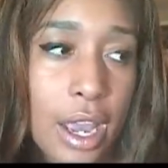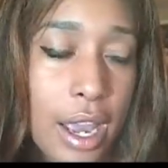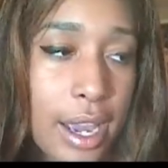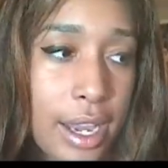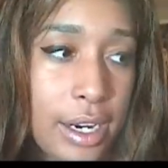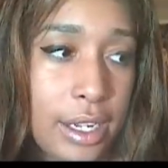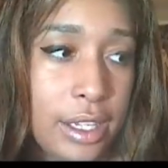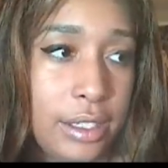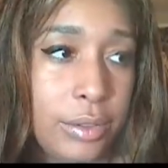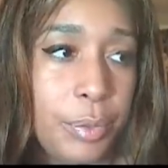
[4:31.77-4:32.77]
and
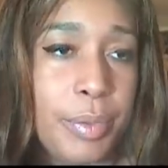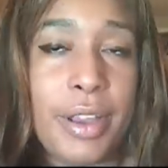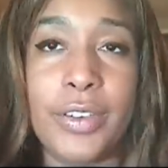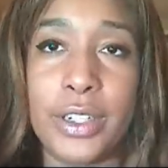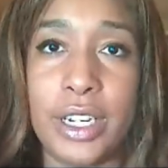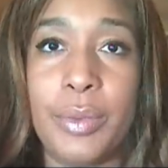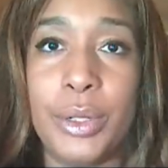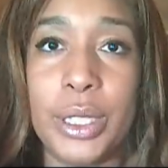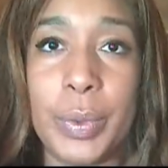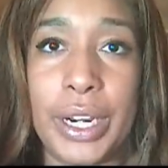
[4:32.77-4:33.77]
this will be my first time
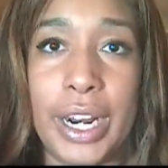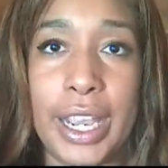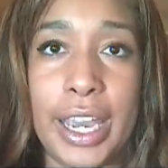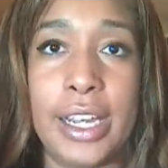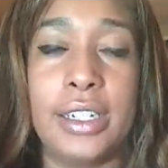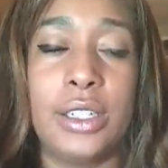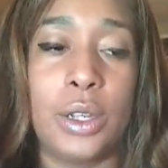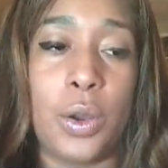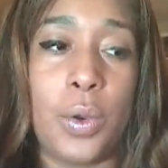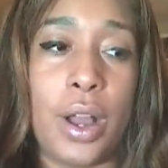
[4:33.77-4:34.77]
really wearing it,
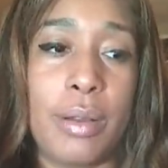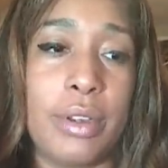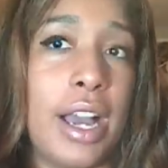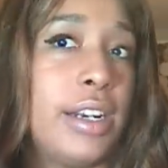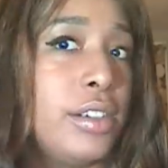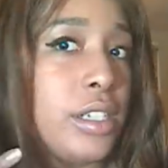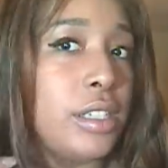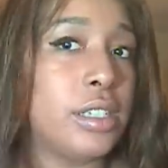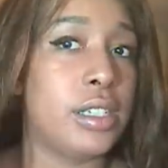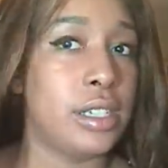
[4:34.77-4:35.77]
so I'm kind of
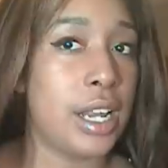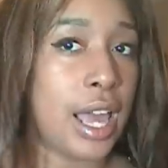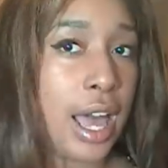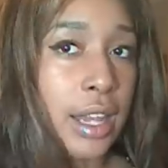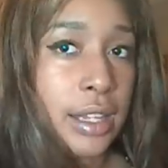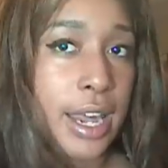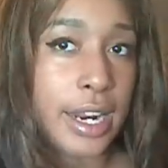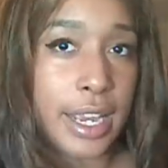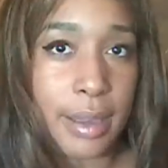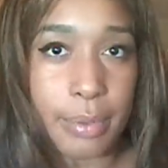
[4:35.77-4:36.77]
just
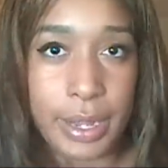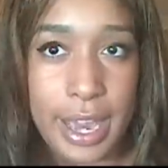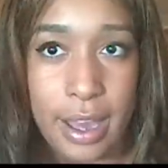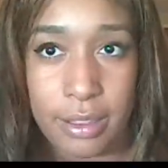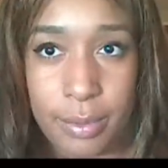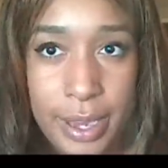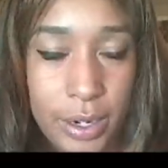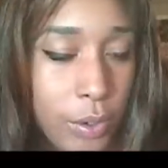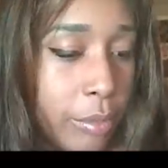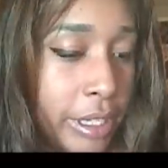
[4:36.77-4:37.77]
letting it play out the way it
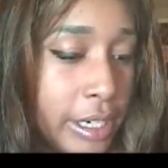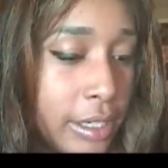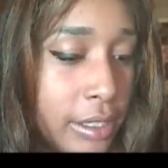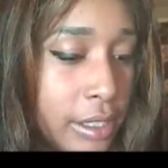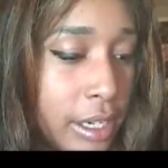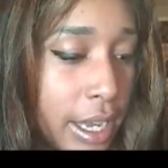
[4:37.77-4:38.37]
normally does.